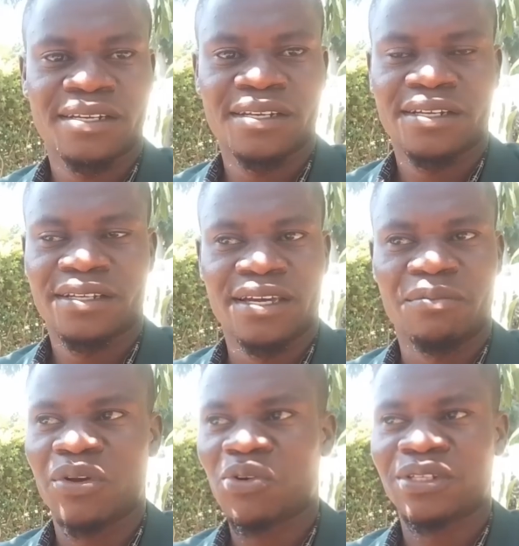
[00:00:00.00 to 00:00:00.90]
Yeah,
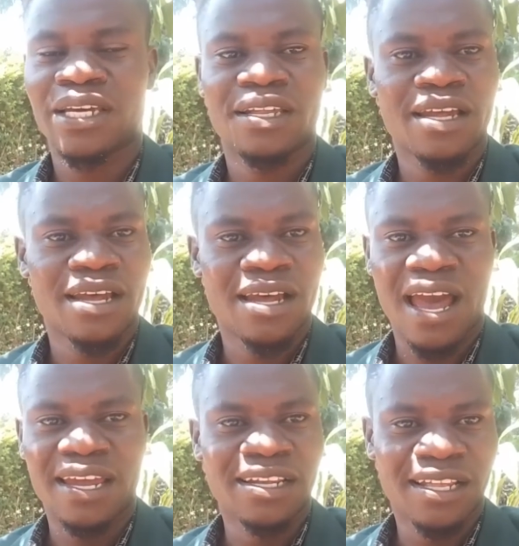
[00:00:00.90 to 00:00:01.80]
because I
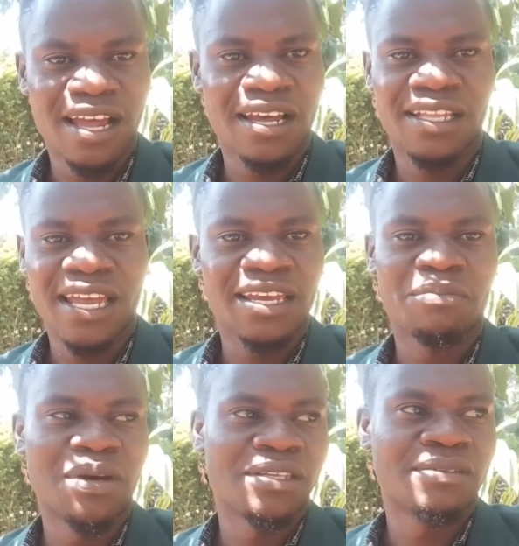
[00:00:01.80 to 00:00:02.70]
really like my
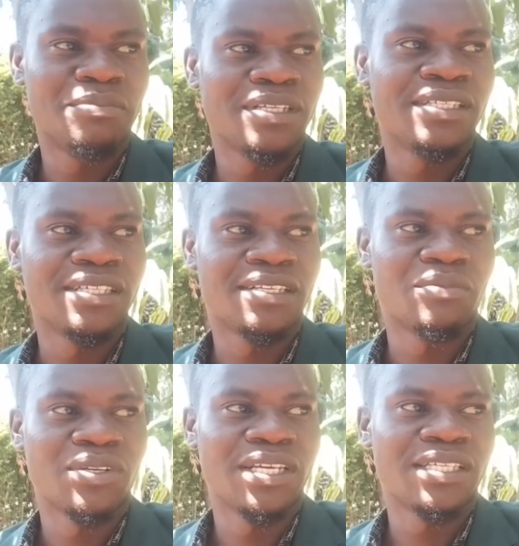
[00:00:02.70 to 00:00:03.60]
big sister
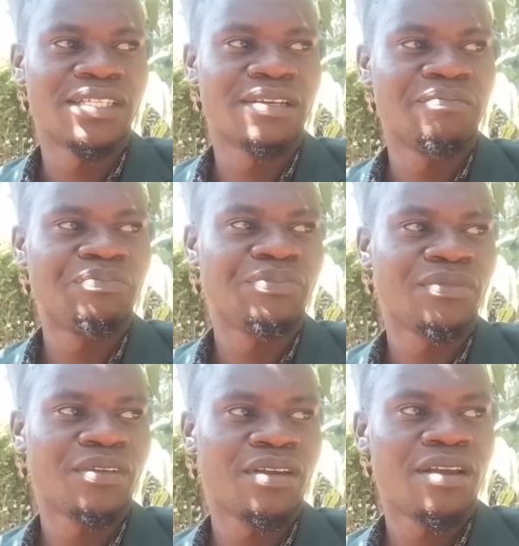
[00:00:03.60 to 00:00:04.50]
Modesta.
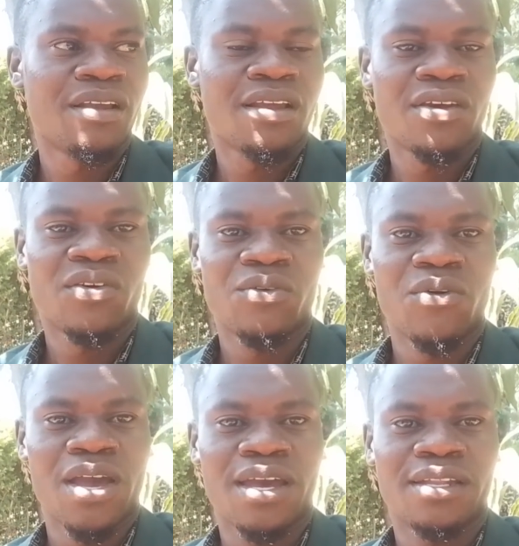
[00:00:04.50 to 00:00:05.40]

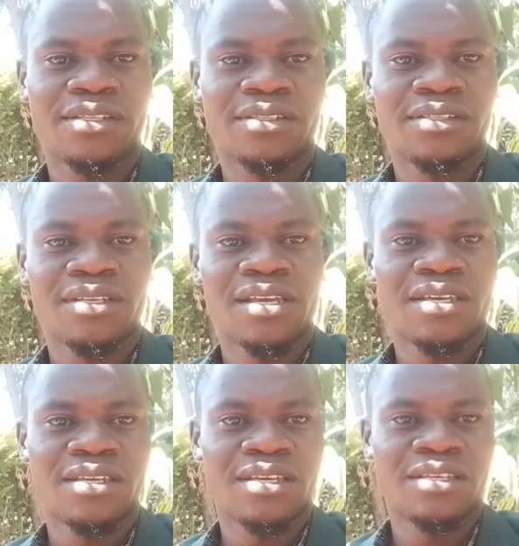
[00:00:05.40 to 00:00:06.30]
When
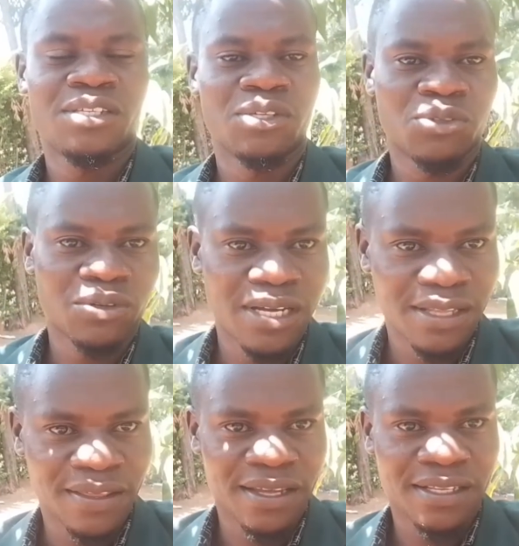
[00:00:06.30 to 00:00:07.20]
she saw that
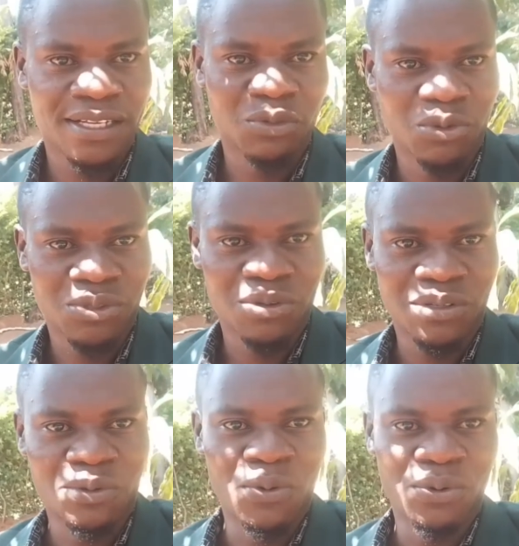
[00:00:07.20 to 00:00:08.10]
thing that was not
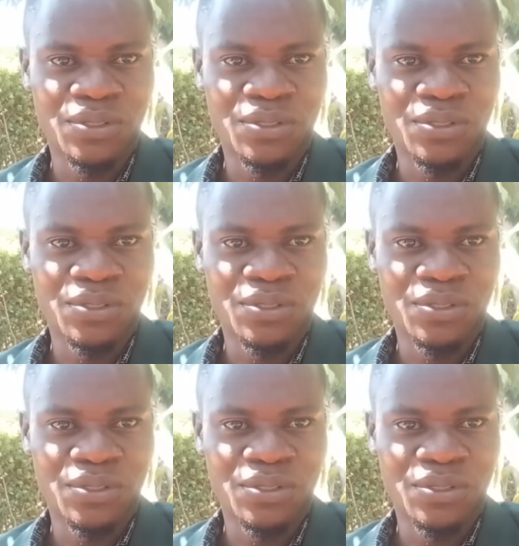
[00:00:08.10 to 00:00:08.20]
good,